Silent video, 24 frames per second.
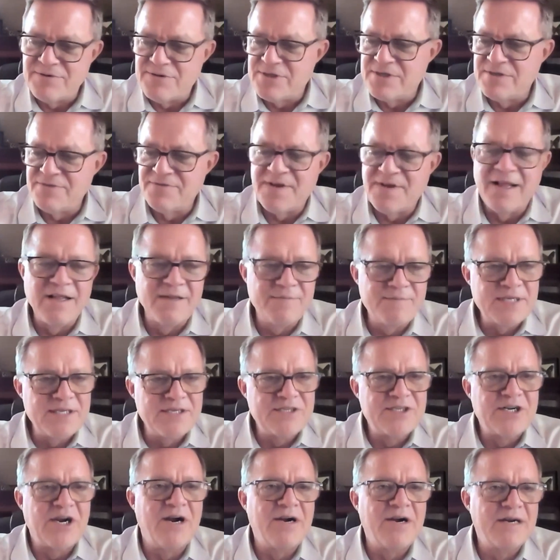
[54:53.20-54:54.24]
developed
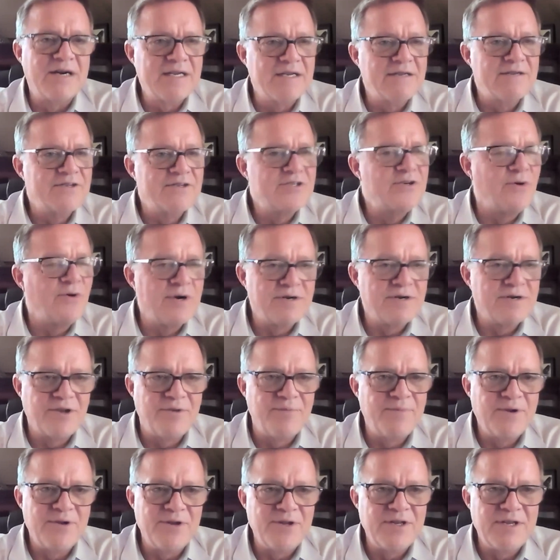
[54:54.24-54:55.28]
and targeted toward
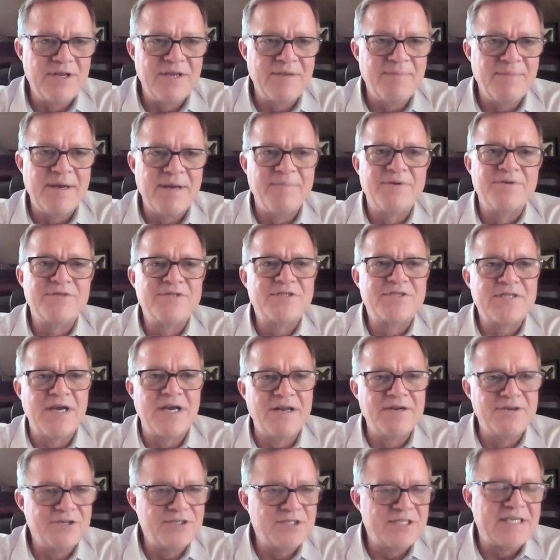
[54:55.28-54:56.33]
community members to
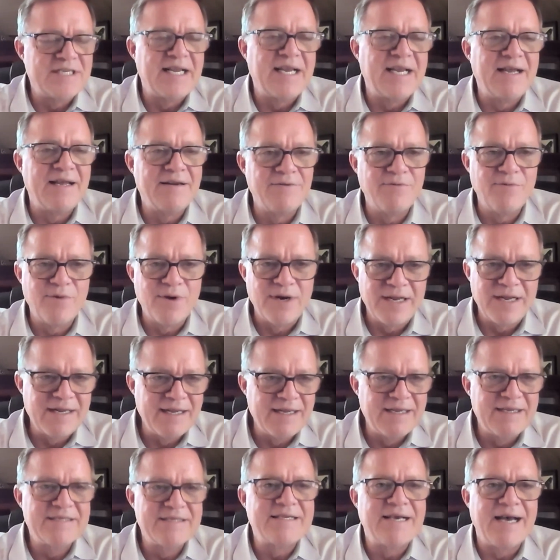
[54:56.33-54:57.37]
understand what it
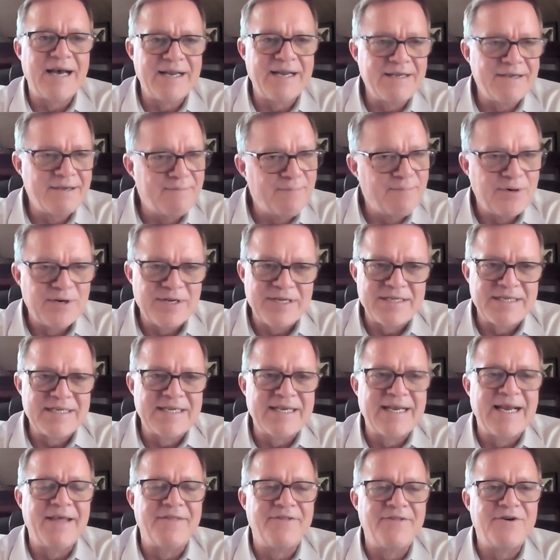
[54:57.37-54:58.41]
is, how you put it
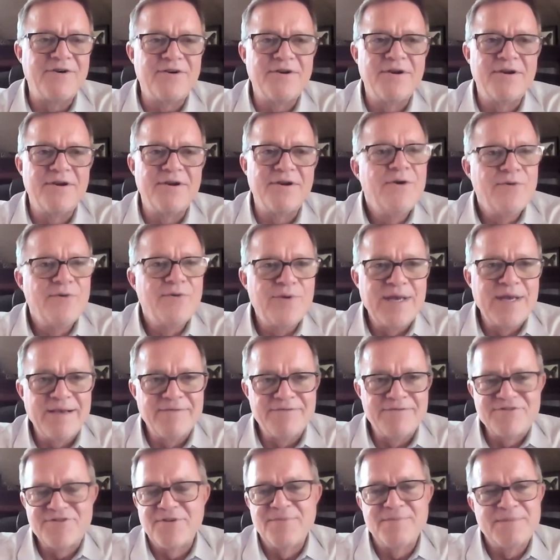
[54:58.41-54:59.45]
together. We
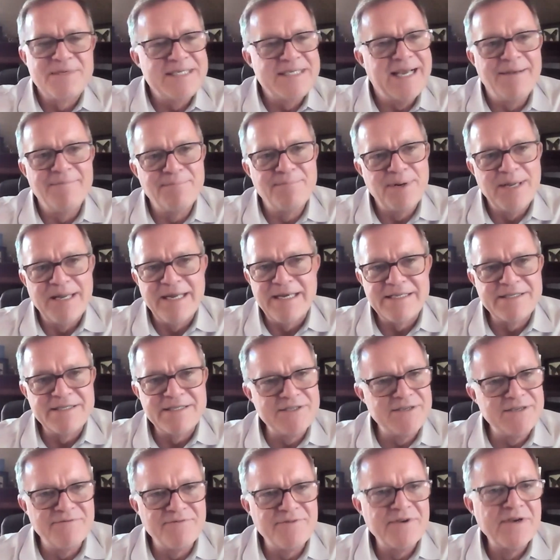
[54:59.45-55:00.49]
have some templates
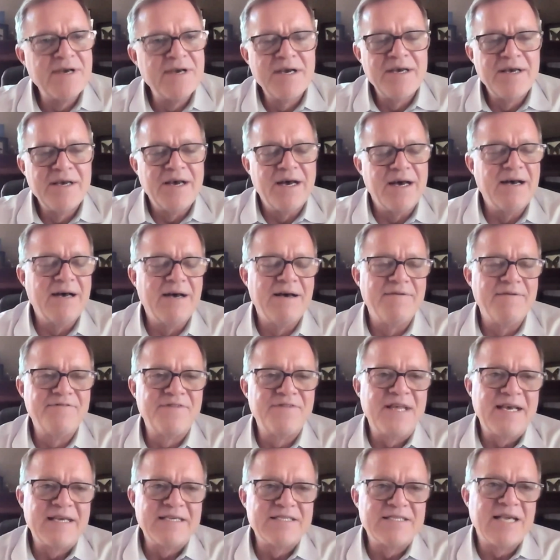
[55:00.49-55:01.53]
of
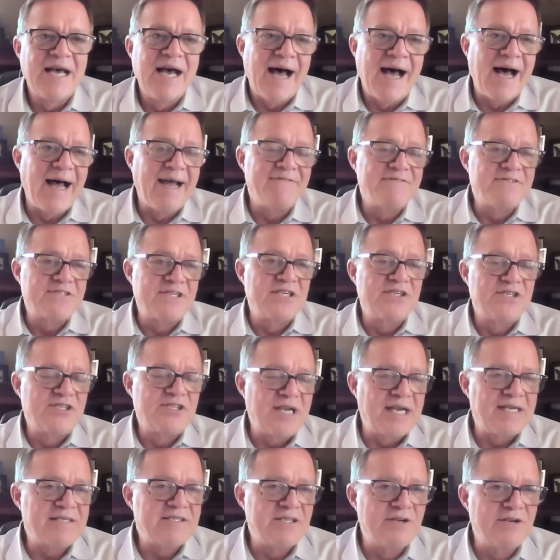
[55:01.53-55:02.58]
things. I've
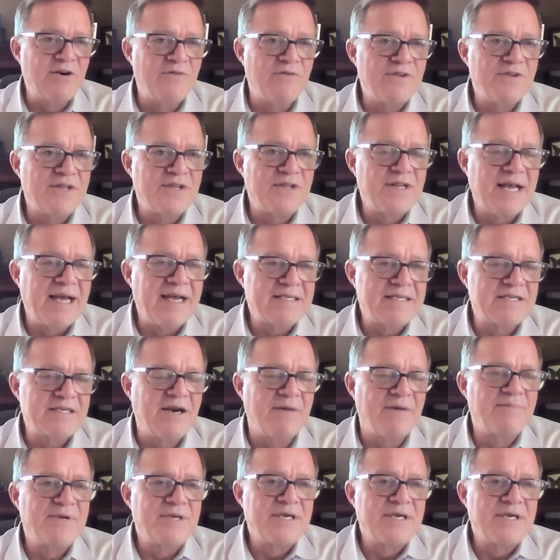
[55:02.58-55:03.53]
suggested over the last couple